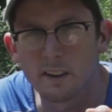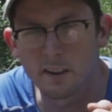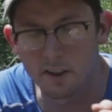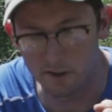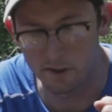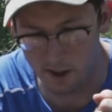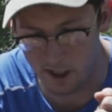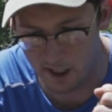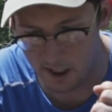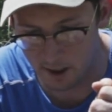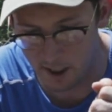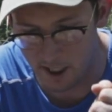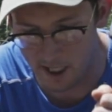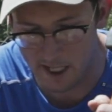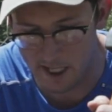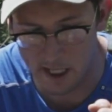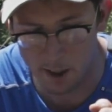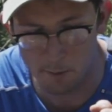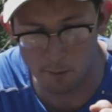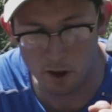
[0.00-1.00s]
this ha
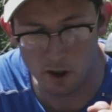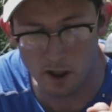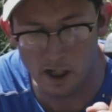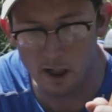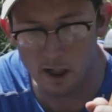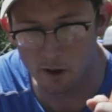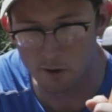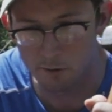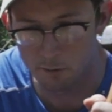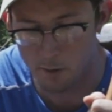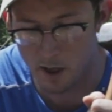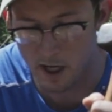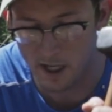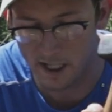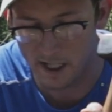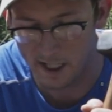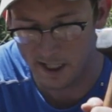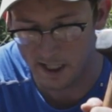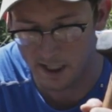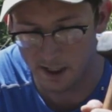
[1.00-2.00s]
hammer out of my
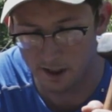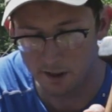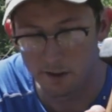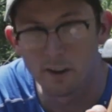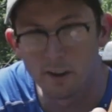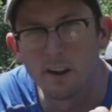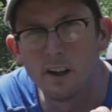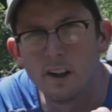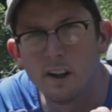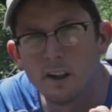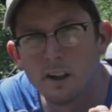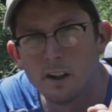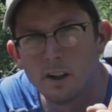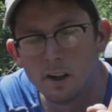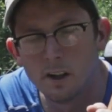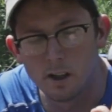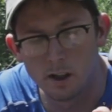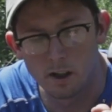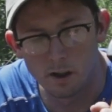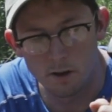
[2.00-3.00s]
hand.
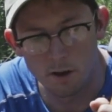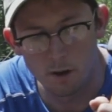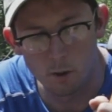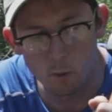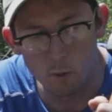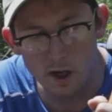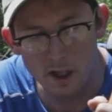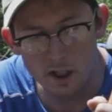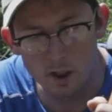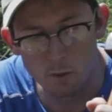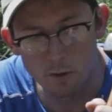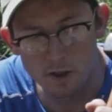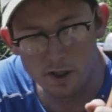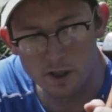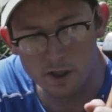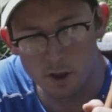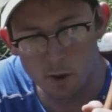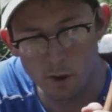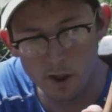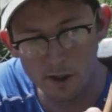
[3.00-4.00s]
The way you would
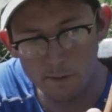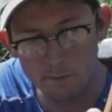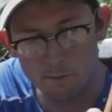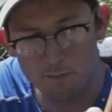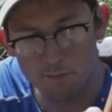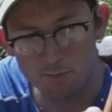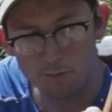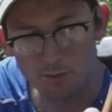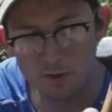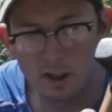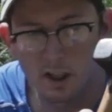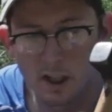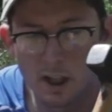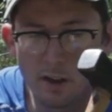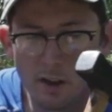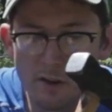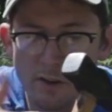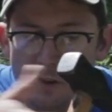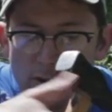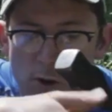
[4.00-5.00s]
do it
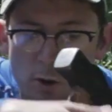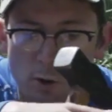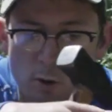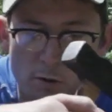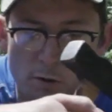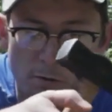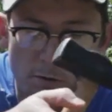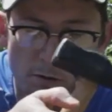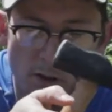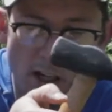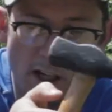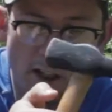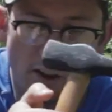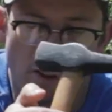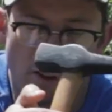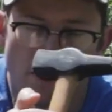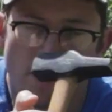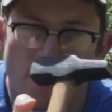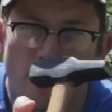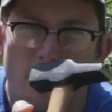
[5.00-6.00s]
is to
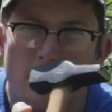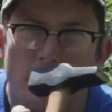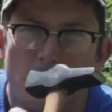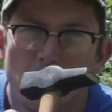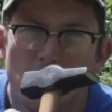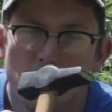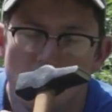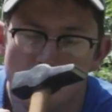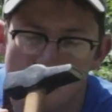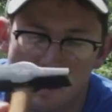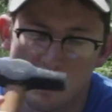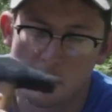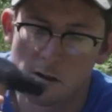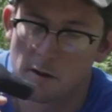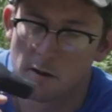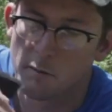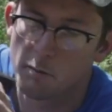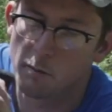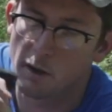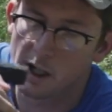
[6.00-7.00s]
flex
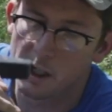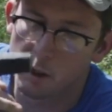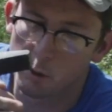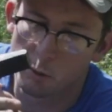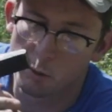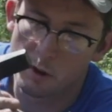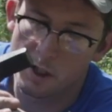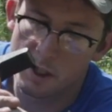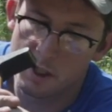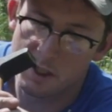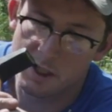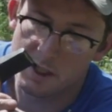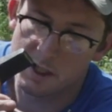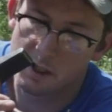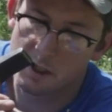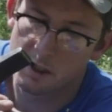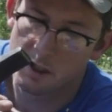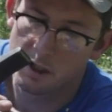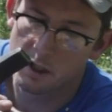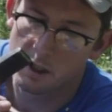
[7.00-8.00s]
my wrist
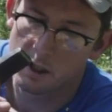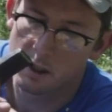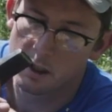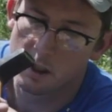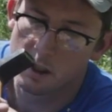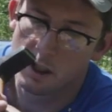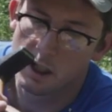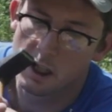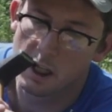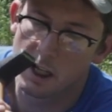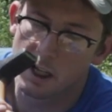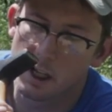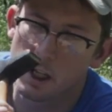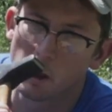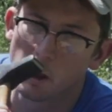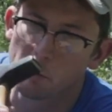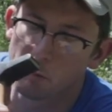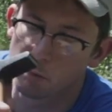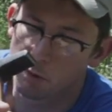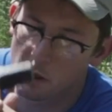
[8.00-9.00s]
and
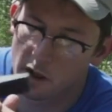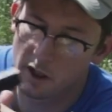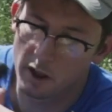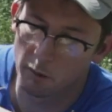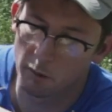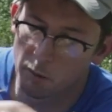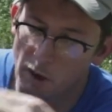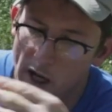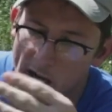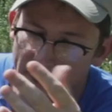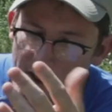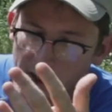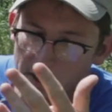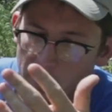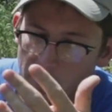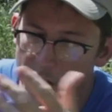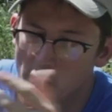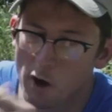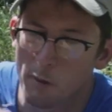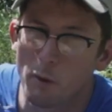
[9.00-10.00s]
it'll, it'll
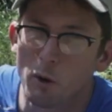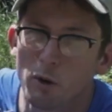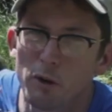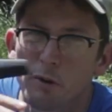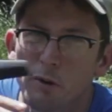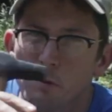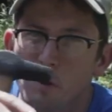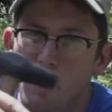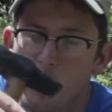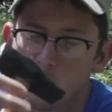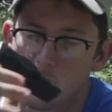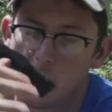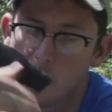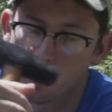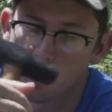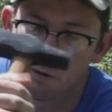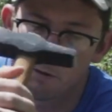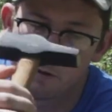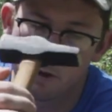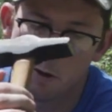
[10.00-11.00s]
practically almost fall
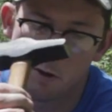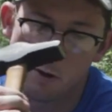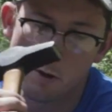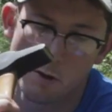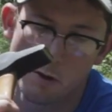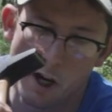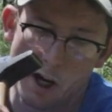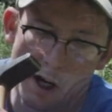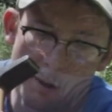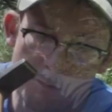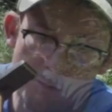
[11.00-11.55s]
out if you do that.